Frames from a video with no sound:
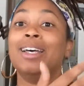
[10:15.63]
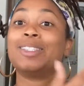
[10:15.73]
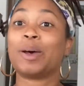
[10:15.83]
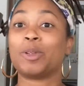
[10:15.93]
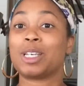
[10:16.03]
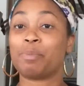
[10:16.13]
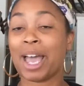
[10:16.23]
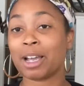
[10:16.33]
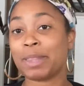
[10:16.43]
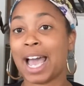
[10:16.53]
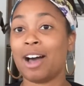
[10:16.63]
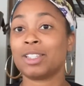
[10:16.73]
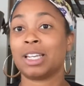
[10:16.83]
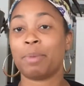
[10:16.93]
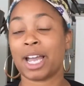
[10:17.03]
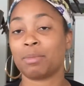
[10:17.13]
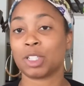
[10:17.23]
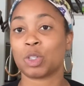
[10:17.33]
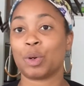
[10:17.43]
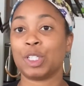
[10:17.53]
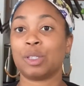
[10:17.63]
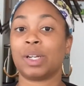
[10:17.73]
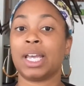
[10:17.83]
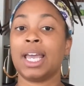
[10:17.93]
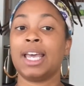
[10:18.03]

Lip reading: So to pack up the house and to pack up the storage unit,